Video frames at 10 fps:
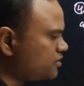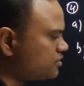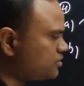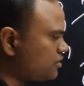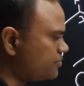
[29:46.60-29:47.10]

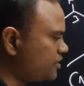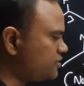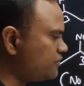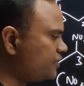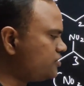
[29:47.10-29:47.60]
acids are
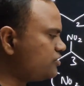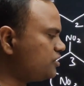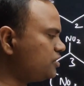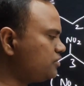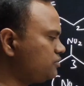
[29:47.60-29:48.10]
placed first
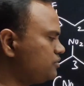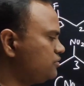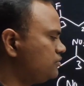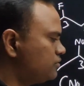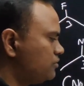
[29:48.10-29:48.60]
here?
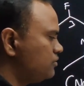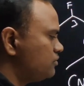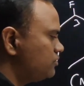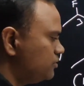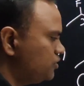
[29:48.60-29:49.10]

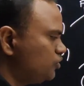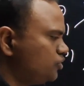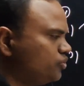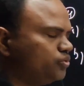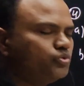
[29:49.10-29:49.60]
Due
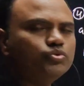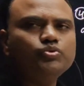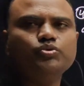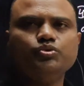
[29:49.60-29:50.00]
to